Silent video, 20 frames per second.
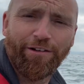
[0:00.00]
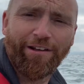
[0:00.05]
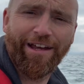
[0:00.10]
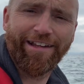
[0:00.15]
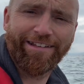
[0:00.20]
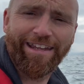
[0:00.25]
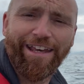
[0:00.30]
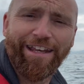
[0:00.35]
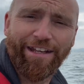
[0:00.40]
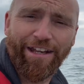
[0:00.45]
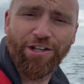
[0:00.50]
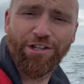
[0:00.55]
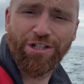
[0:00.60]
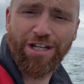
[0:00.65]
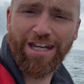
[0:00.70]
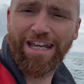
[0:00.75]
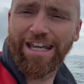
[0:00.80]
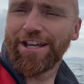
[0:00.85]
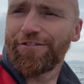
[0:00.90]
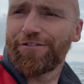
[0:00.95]
I did
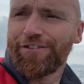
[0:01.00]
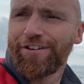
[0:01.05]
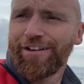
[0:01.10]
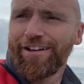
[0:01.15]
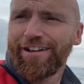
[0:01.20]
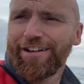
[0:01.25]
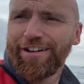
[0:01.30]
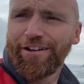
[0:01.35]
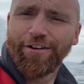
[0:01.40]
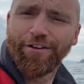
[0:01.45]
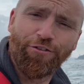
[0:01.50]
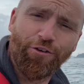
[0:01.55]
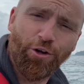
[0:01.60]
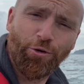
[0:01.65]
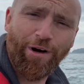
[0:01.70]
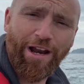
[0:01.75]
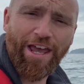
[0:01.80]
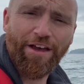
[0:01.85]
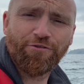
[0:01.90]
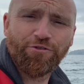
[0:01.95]
achieve full
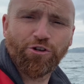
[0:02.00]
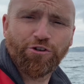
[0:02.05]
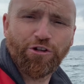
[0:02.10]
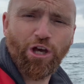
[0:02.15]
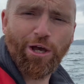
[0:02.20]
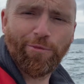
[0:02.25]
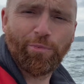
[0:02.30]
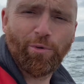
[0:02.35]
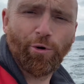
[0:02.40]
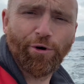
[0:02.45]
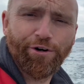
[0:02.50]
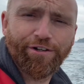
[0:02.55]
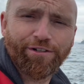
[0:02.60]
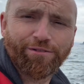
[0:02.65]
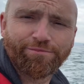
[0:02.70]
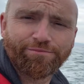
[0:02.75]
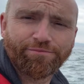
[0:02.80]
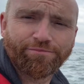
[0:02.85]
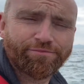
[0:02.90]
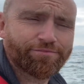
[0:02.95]
revs on the outboard,
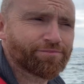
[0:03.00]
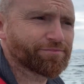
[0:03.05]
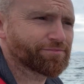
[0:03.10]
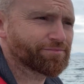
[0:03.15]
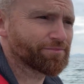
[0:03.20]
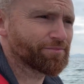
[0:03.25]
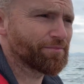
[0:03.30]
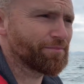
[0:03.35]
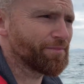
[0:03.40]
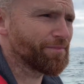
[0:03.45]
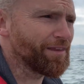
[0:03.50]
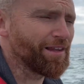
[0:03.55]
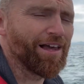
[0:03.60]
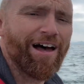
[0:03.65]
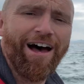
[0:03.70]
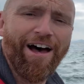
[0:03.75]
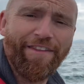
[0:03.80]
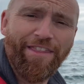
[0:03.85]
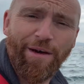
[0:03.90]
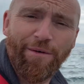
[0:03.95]

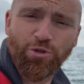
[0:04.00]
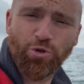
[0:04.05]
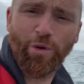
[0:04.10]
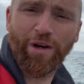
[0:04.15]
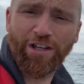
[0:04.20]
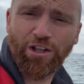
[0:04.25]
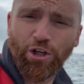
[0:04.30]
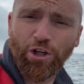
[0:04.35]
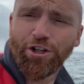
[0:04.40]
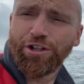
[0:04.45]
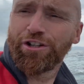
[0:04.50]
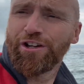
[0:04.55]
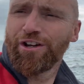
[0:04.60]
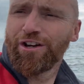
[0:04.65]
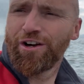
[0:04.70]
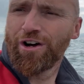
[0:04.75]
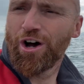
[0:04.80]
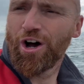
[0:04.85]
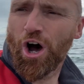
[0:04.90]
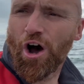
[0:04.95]
and that was quite good.
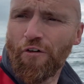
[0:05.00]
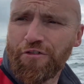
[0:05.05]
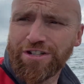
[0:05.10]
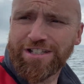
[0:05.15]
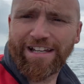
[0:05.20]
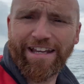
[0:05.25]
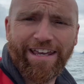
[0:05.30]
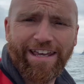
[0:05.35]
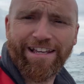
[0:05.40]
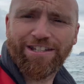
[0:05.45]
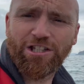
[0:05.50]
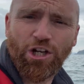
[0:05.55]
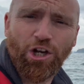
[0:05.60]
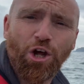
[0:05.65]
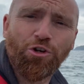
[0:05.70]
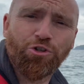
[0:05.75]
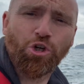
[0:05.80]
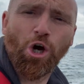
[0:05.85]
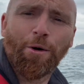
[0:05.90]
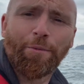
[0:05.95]
Obviously, it's a
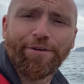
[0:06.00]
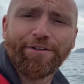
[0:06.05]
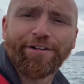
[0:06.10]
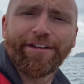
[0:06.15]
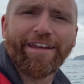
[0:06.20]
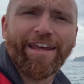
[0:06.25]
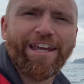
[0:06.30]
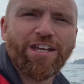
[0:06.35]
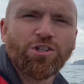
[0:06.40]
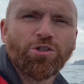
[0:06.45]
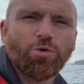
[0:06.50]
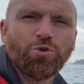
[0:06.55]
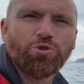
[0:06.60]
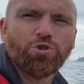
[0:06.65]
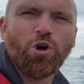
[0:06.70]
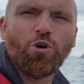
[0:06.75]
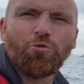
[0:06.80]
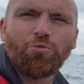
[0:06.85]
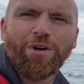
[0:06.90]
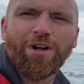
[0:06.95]
lot choppier today, so it's
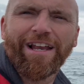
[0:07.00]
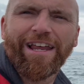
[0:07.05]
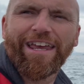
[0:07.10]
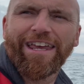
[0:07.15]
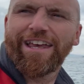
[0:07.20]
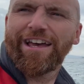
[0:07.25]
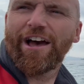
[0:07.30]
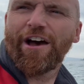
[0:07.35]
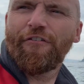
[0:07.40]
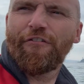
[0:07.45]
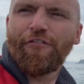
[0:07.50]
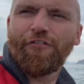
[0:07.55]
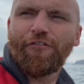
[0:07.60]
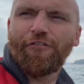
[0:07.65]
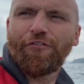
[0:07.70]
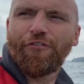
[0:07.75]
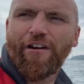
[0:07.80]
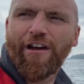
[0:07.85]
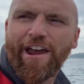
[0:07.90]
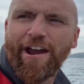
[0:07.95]
not really a
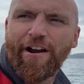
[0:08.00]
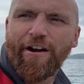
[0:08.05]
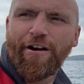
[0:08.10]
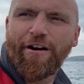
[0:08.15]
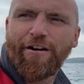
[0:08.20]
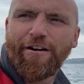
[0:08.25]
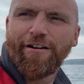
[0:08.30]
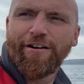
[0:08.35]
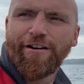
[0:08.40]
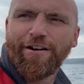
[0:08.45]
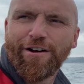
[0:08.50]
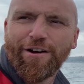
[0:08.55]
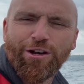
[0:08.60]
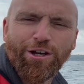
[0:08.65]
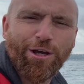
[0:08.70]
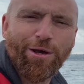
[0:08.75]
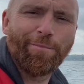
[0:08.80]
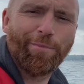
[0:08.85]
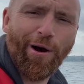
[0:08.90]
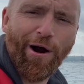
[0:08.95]
fair
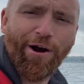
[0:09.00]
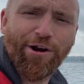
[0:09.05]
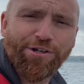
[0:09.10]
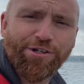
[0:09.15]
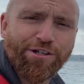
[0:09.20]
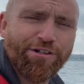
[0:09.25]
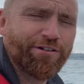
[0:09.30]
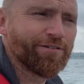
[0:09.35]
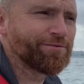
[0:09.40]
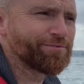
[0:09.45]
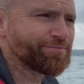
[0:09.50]
comparison.